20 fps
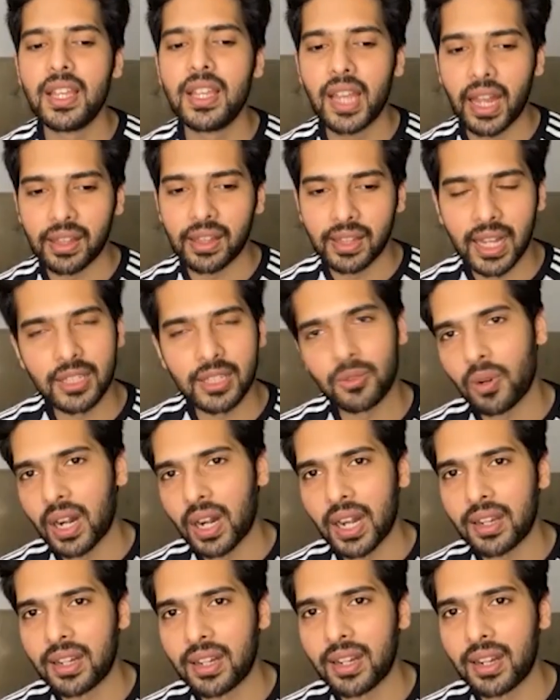And that's what
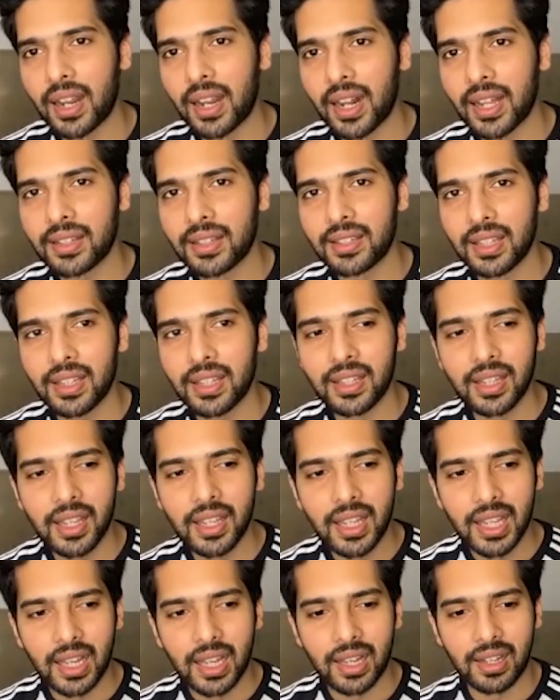I did. And I think
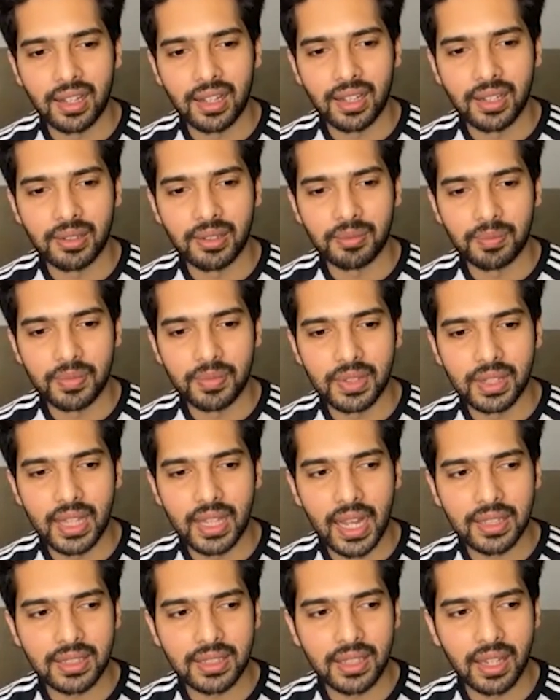uh,
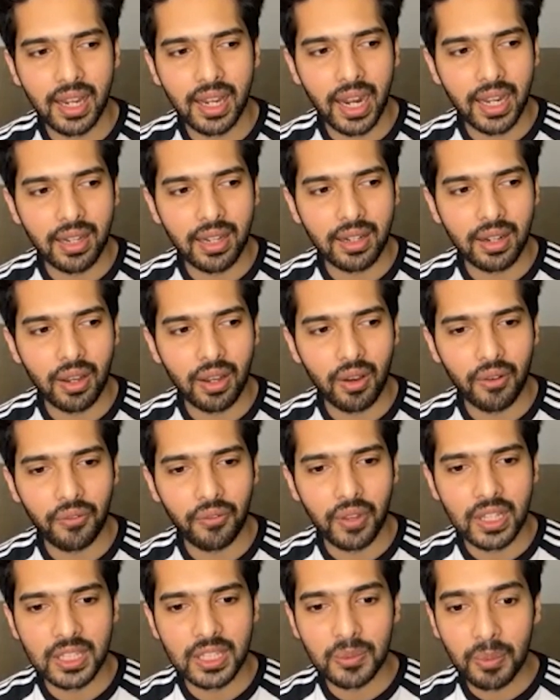that's the kind of
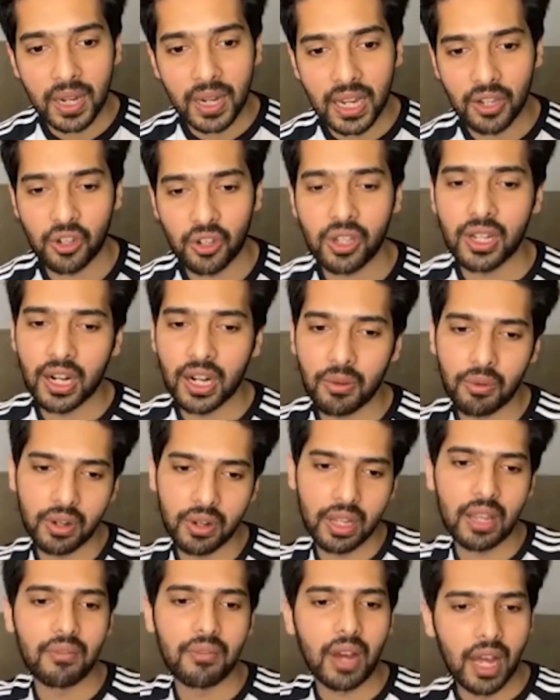inspiration that I want to
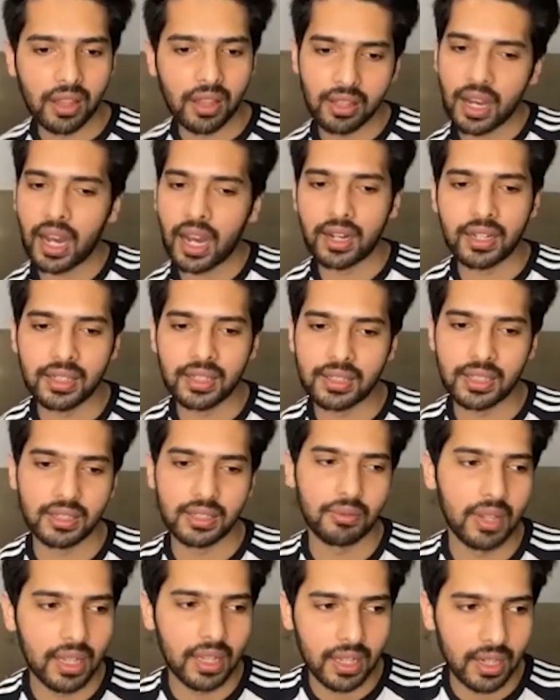give other artists as
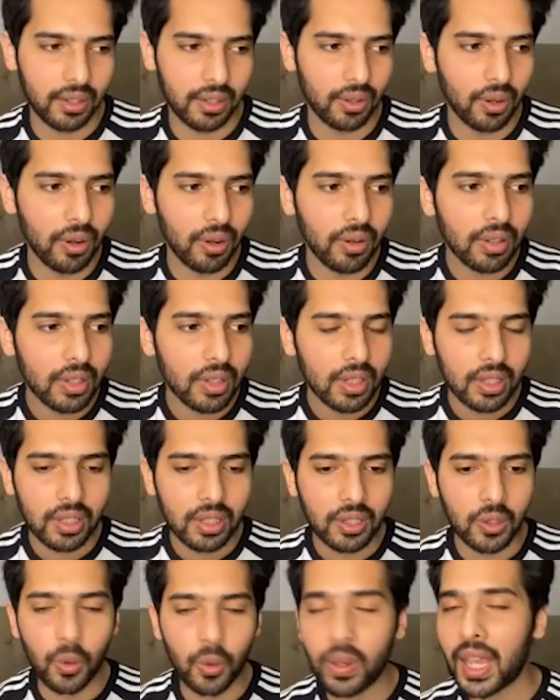well. That you know
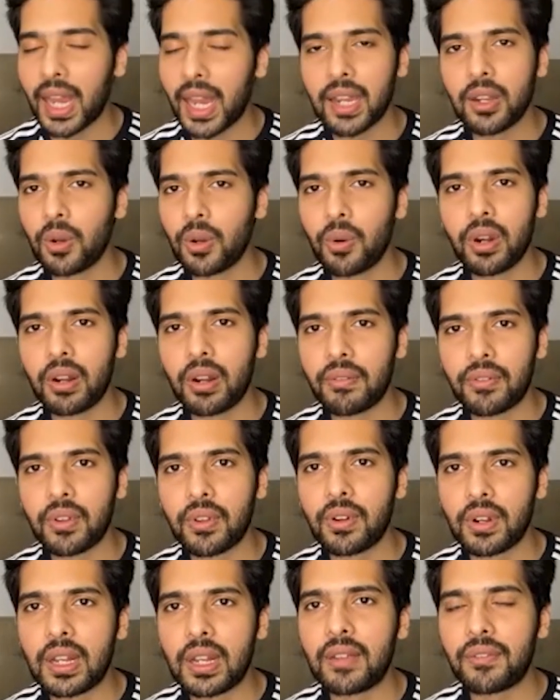you can do it if you
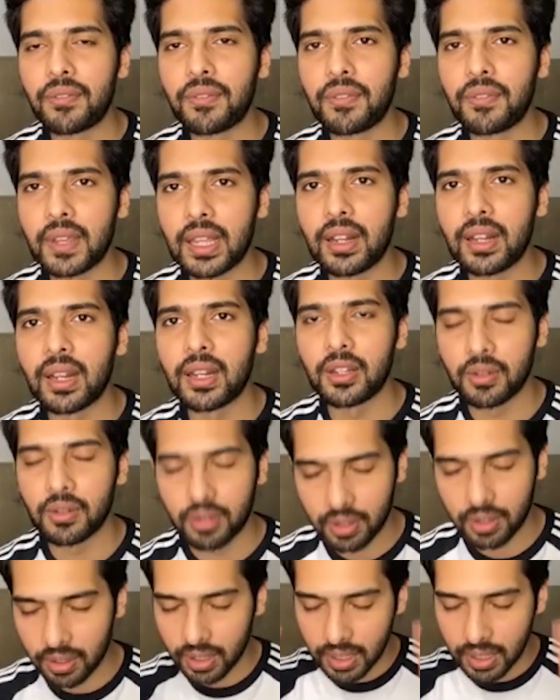really feel and you
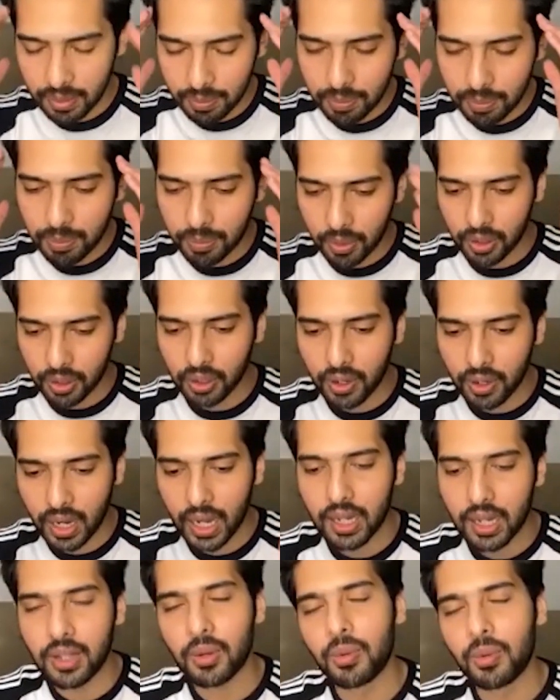really put your
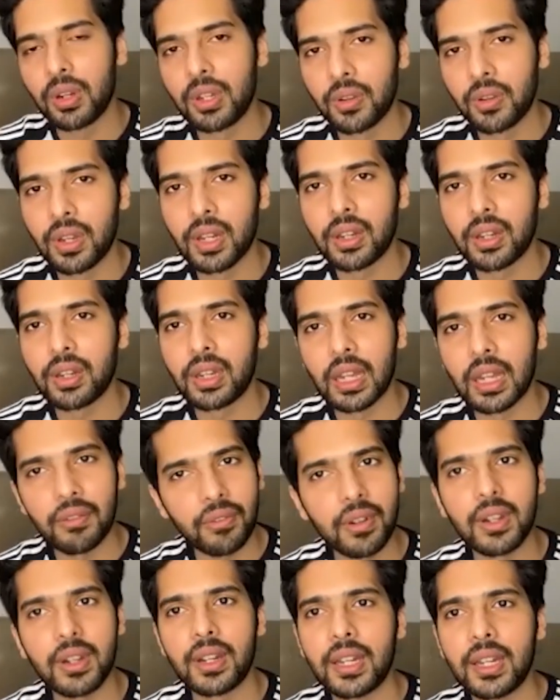head to it, you can
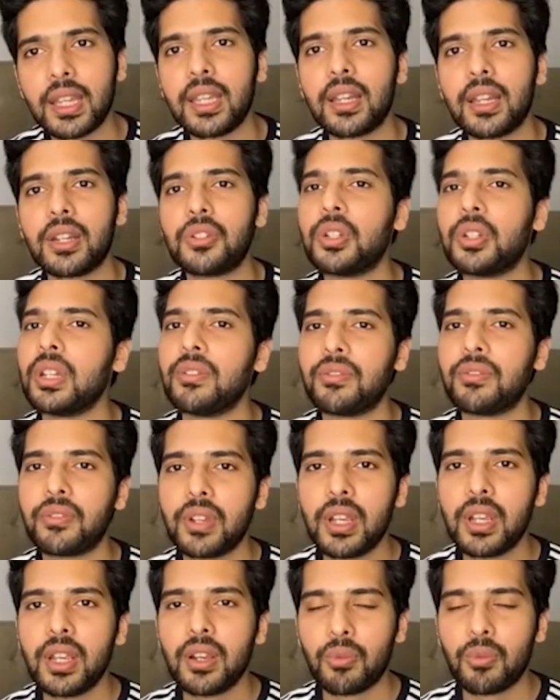definitely achieve
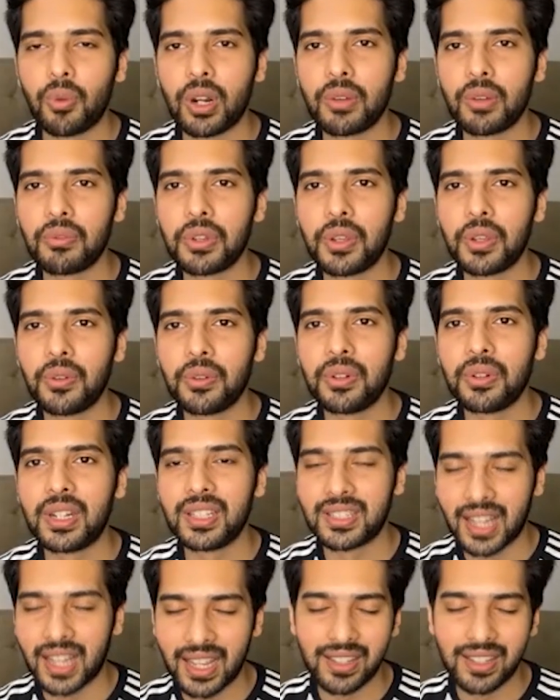whatever you
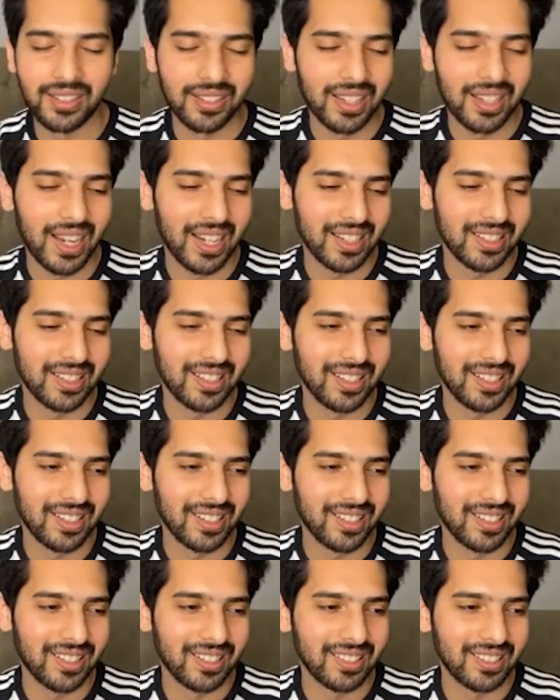desire. And
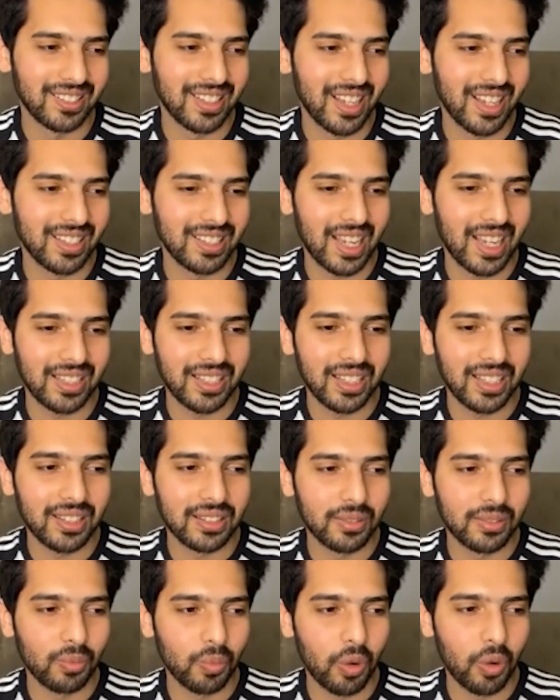uh, I, I,
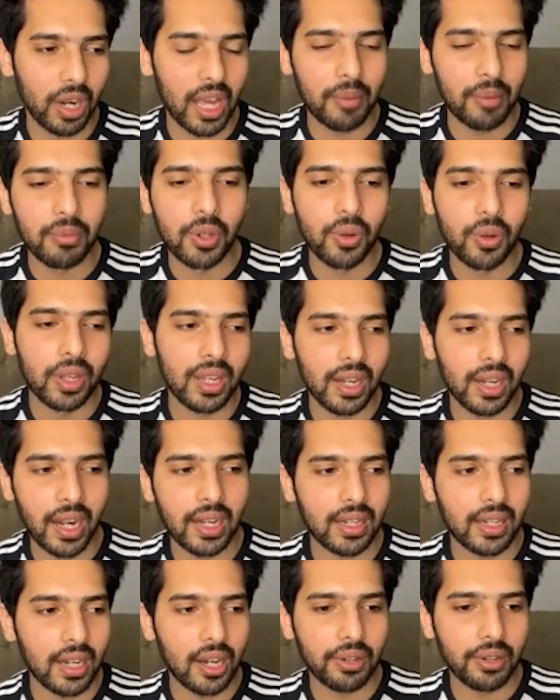think what I'm doing
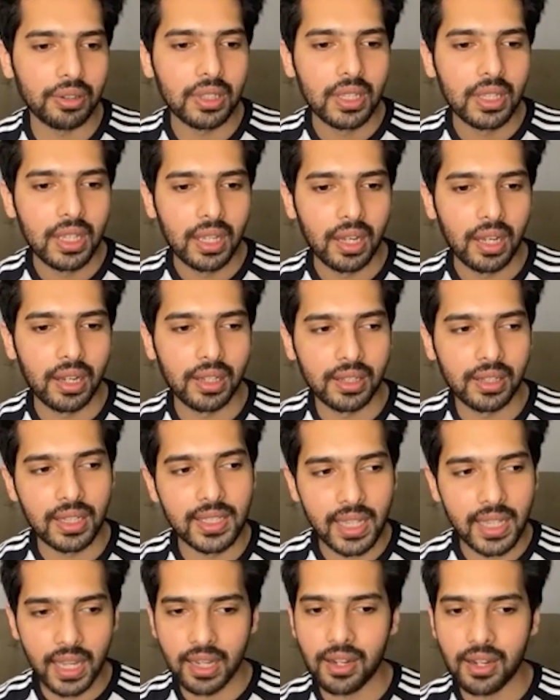right now, uh, these
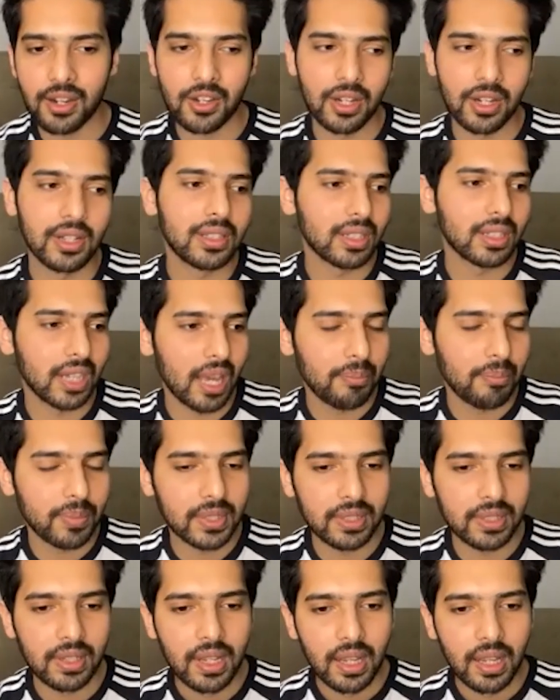are initial
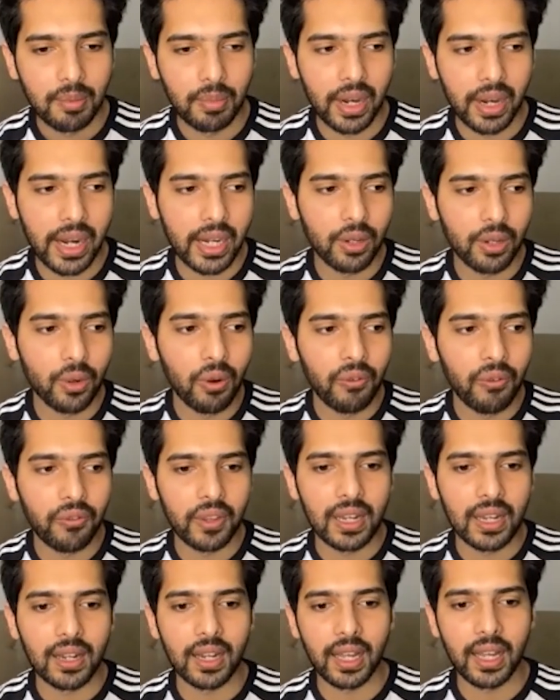steps, but I do
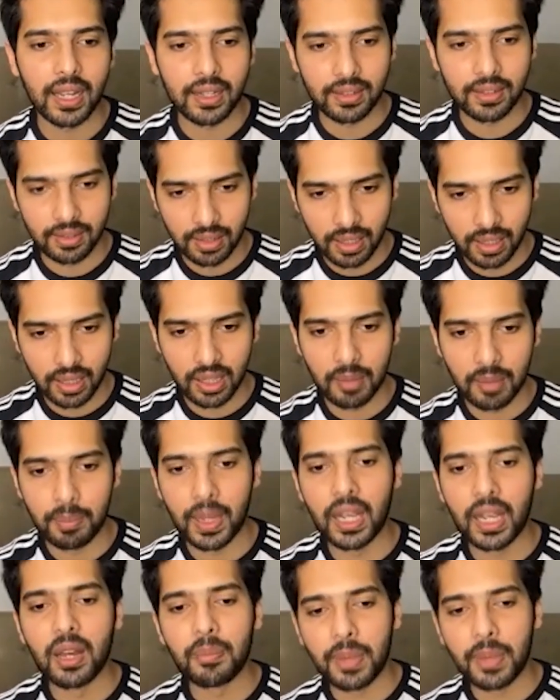feel that in the
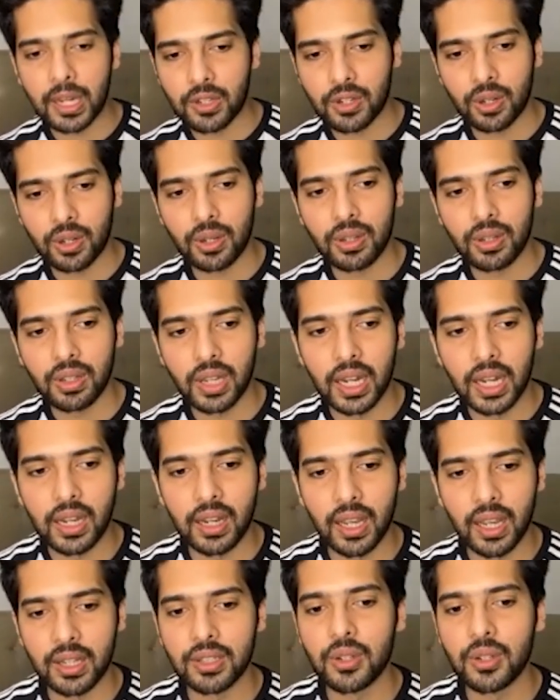bigger picture,
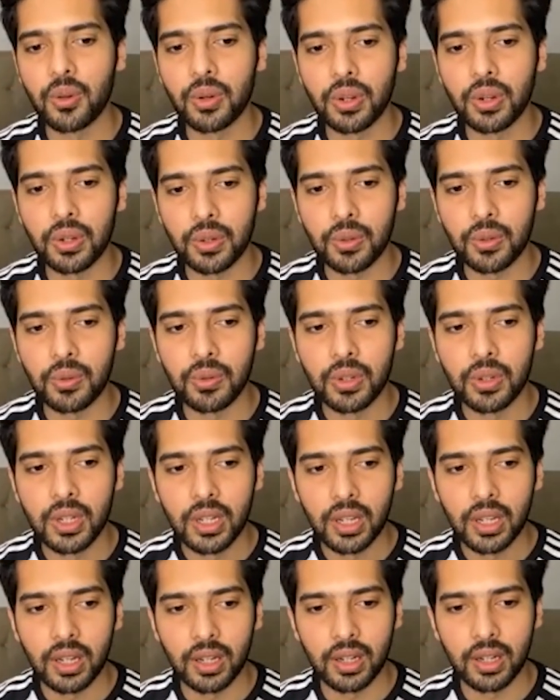India is going to,
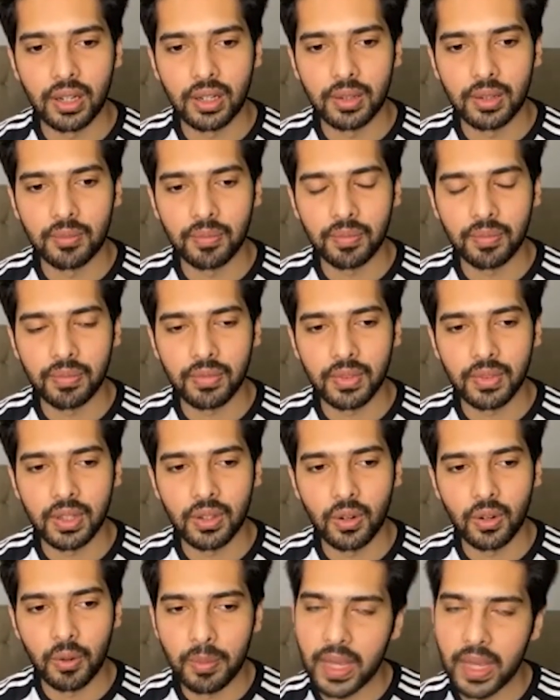um,
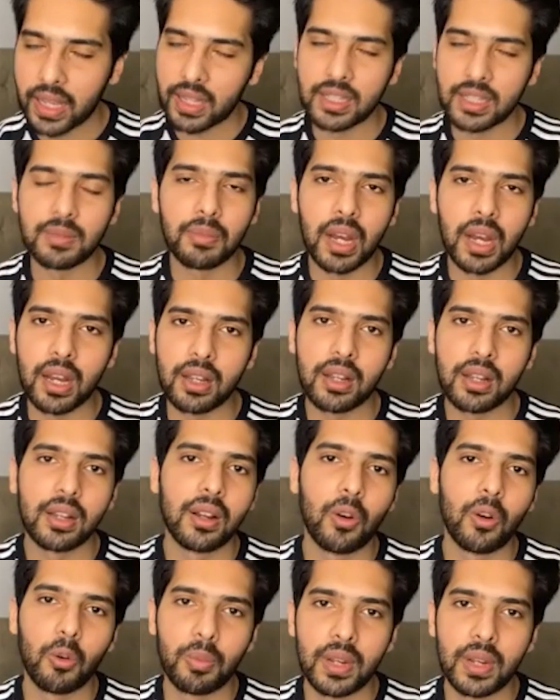you know, make its mark
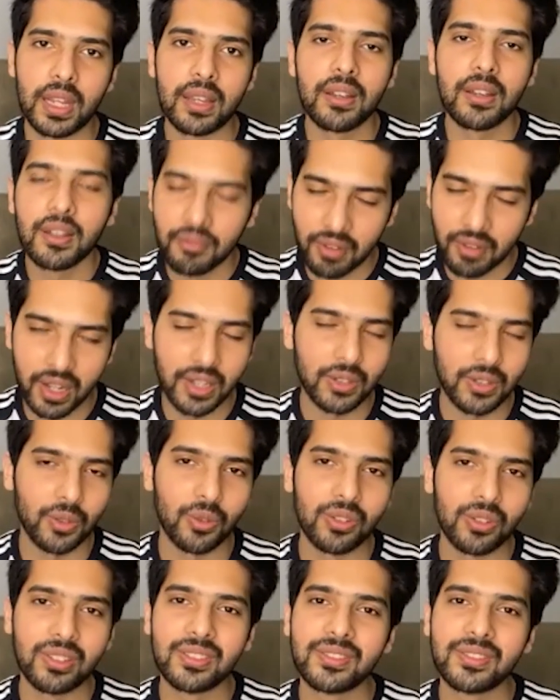globally very soon.